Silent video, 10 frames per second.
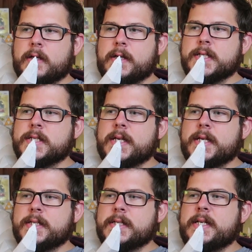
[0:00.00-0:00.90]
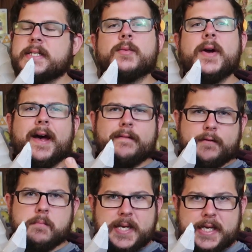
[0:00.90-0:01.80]
is an easy way out
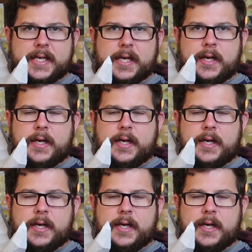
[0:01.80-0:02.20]
for me.